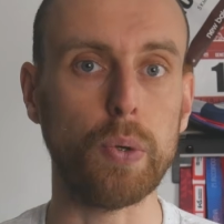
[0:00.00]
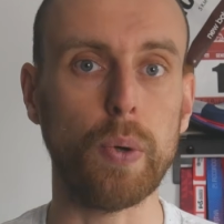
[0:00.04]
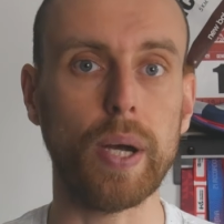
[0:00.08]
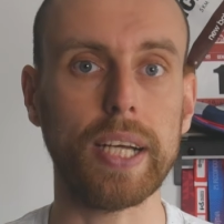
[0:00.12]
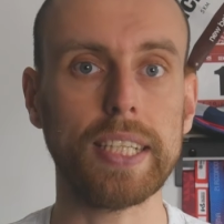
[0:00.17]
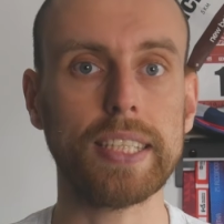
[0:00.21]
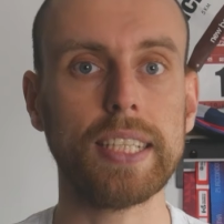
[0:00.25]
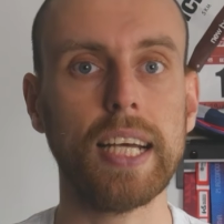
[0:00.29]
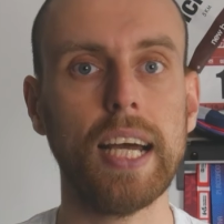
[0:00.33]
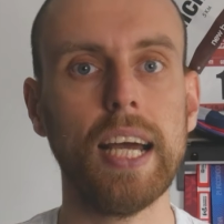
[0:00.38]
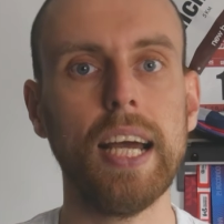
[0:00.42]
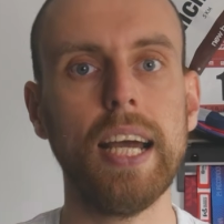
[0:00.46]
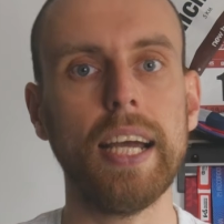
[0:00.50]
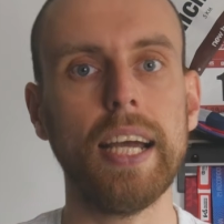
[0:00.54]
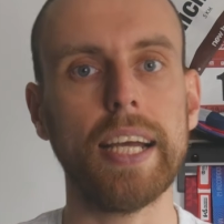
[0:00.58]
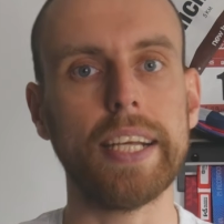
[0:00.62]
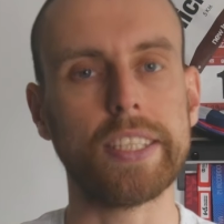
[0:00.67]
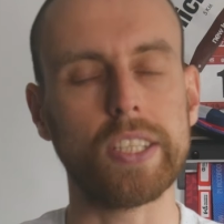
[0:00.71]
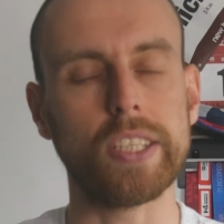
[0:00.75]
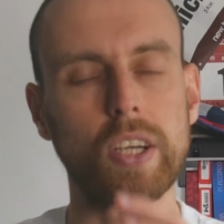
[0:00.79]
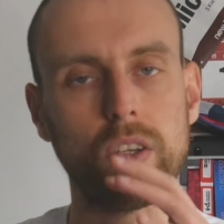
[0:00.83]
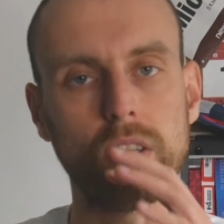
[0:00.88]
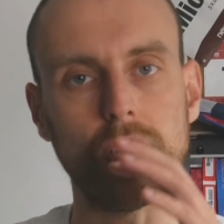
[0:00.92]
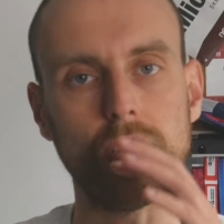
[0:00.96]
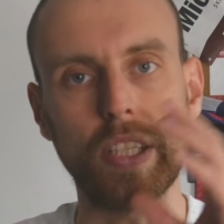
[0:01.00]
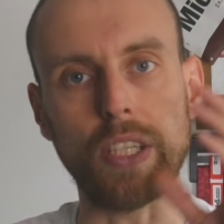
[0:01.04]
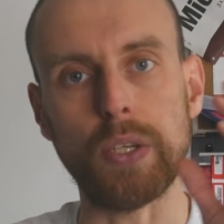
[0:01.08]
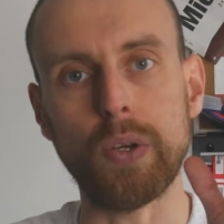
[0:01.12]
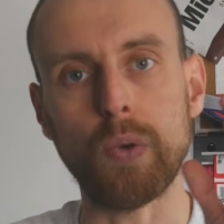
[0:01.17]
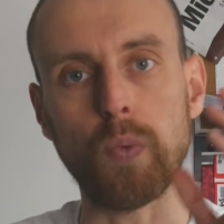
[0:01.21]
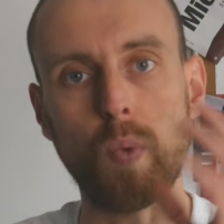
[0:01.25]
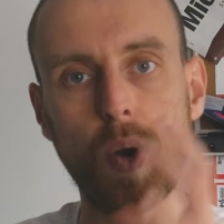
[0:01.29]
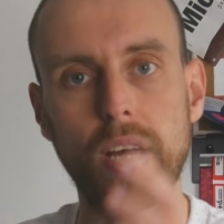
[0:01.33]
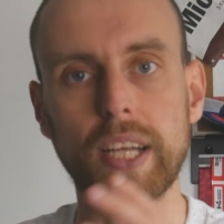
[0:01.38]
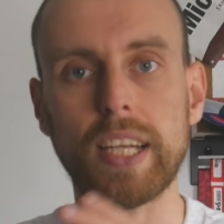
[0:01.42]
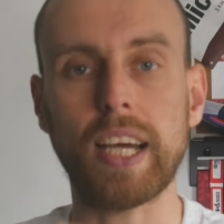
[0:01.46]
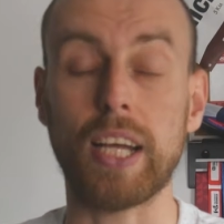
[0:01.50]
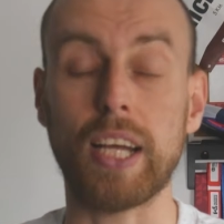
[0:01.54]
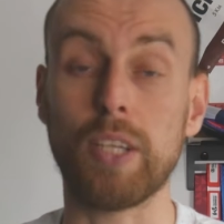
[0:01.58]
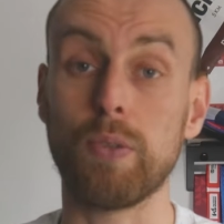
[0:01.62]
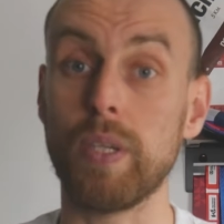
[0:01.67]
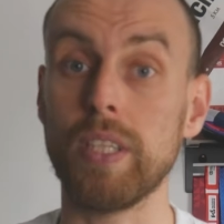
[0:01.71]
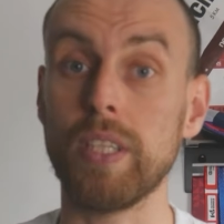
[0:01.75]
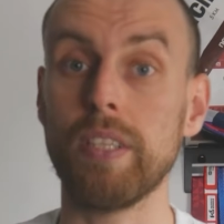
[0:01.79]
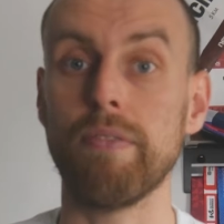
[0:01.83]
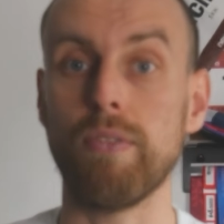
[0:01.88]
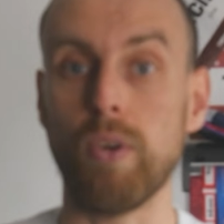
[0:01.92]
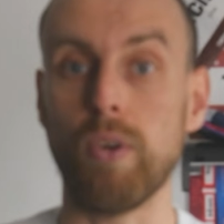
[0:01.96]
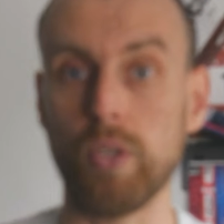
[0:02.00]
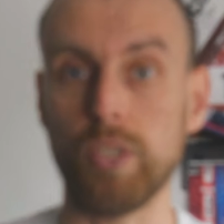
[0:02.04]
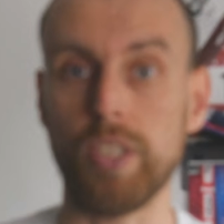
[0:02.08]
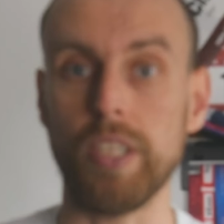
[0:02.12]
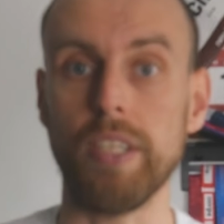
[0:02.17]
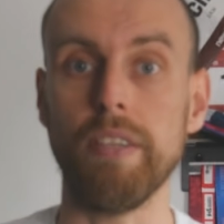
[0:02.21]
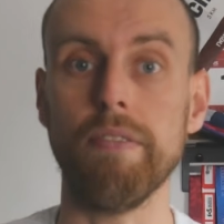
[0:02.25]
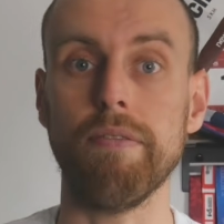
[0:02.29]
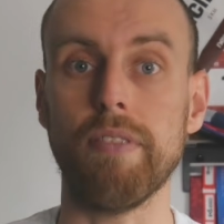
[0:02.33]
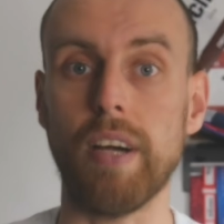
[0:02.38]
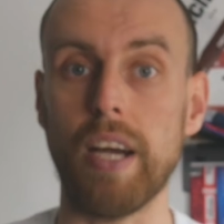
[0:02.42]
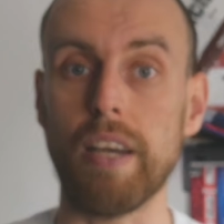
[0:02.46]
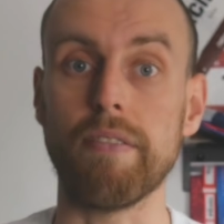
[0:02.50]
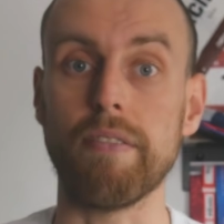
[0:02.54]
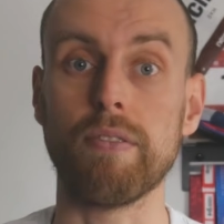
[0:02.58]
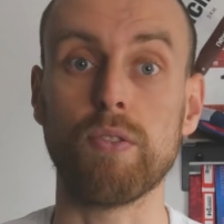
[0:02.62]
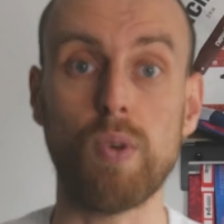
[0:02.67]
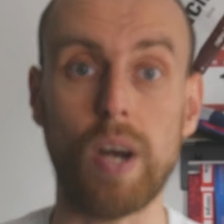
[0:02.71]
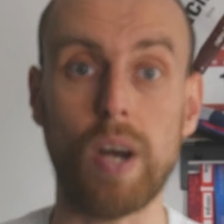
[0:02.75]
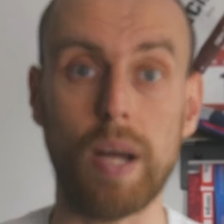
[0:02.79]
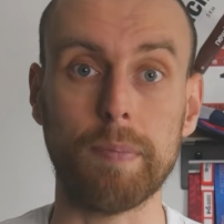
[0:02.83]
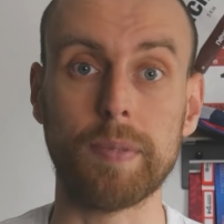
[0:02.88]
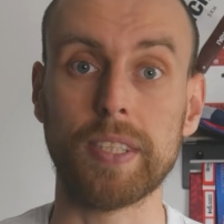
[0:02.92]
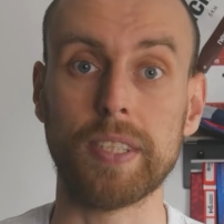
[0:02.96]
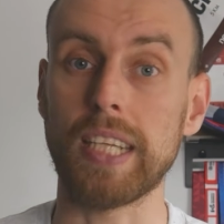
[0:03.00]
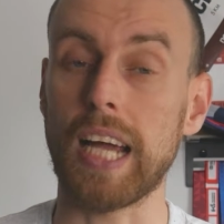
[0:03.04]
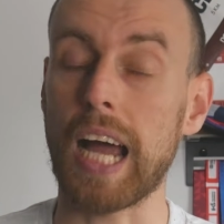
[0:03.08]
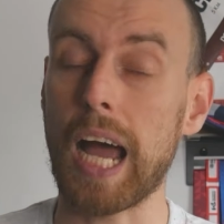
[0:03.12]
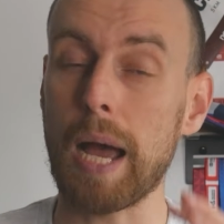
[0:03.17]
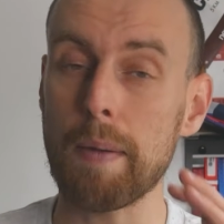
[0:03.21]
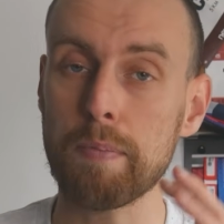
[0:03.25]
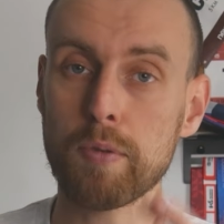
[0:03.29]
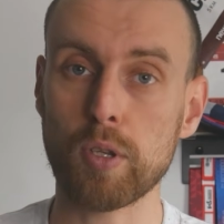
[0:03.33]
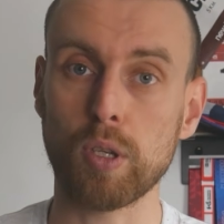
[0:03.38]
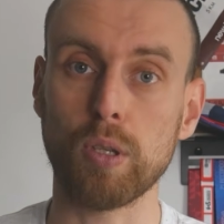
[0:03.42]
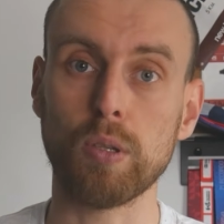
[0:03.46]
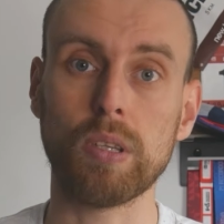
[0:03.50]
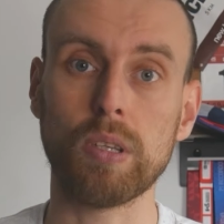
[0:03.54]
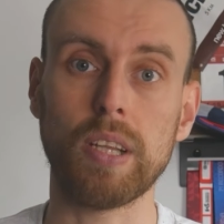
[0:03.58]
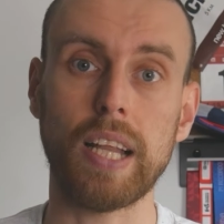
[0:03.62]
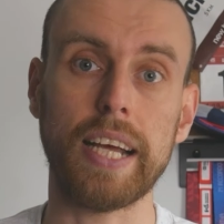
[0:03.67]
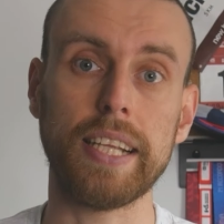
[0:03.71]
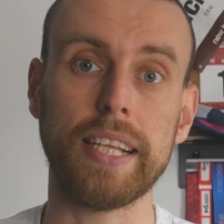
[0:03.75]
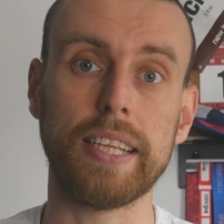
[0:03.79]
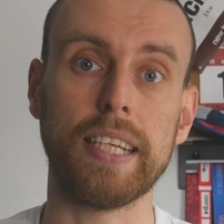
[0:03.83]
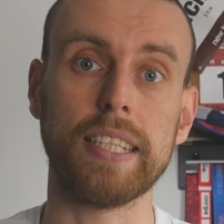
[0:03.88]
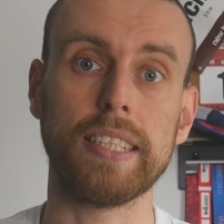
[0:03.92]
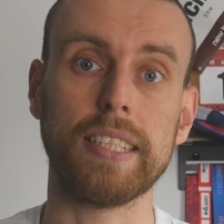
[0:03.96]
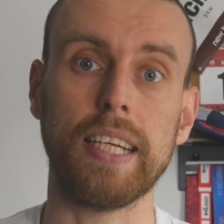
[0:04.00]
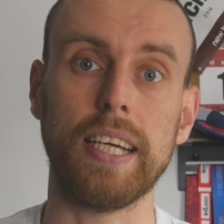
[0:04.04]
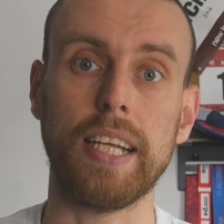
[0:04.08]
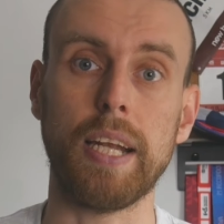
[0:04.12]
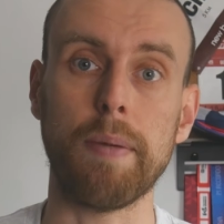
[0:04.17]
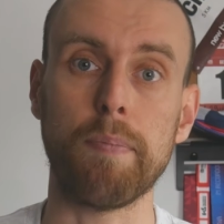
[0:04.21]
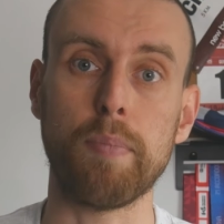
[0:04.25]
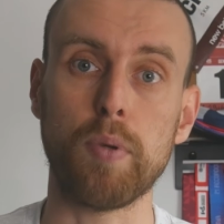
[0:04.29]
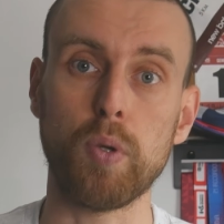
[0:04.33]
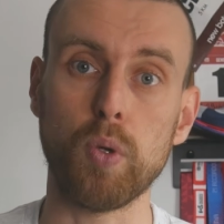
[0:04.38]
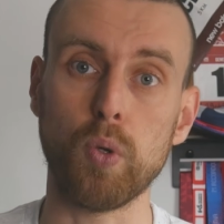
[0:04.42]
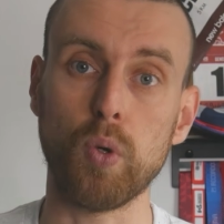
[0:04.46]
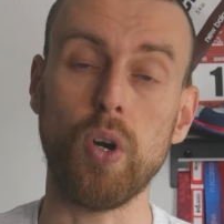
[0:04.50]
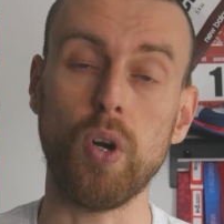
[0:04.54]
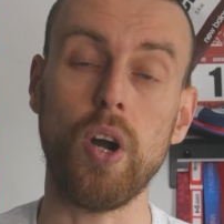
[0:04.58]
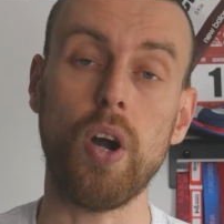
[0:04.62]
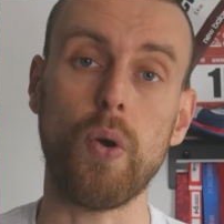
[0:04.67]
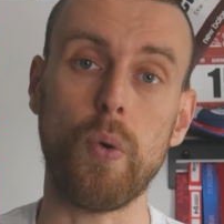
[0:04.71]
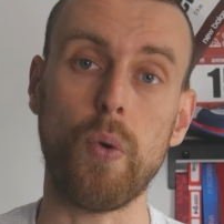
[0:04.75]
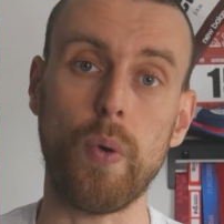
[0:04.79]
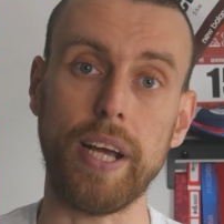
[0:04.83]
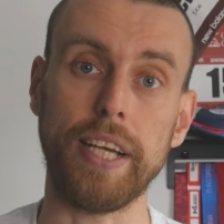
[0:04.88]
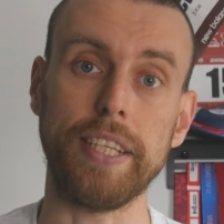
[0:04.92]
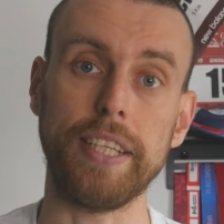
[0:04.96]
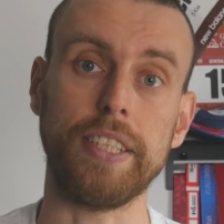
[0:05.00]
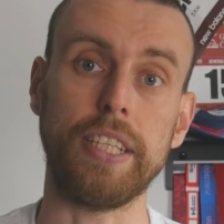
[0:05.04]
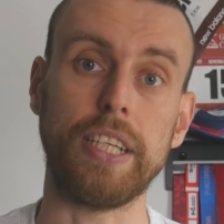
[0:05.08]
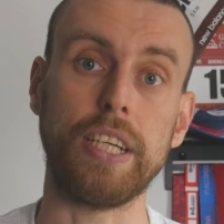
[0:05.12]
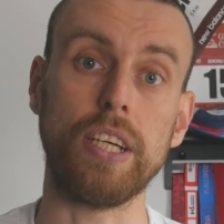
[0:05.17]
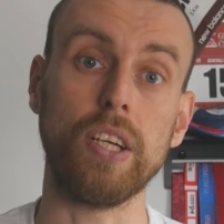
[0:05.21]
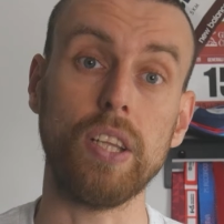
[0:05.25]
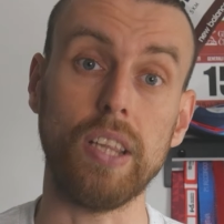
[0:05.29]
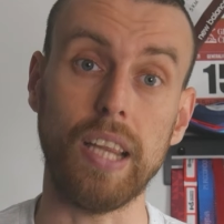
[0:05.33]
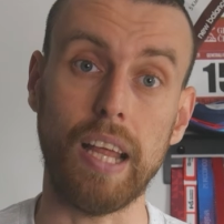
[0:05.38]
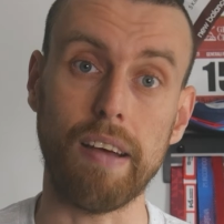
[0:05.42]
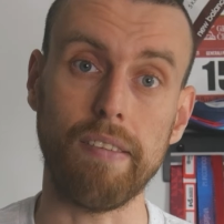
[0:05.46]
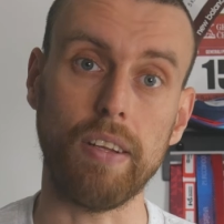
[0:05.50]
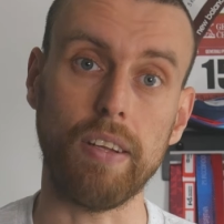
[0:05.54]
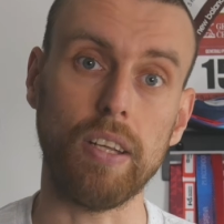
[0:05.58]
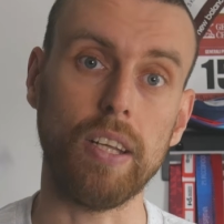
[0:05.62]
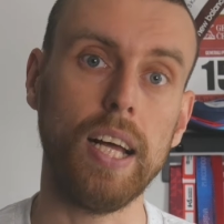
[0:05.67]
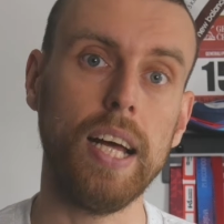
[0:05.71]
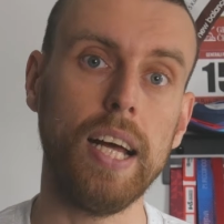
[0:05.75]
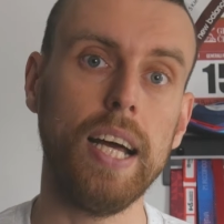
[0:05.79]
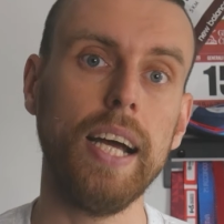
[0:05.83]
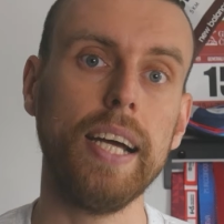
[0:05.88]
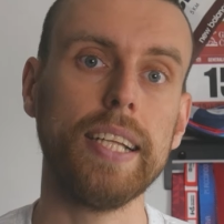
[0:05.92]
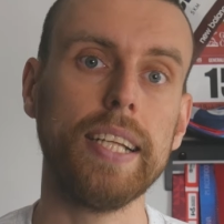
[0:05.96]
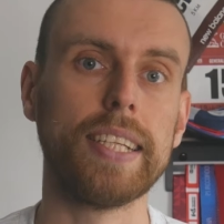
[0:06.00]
US it's only 145 grams. Absolute lightness and a pure racing level.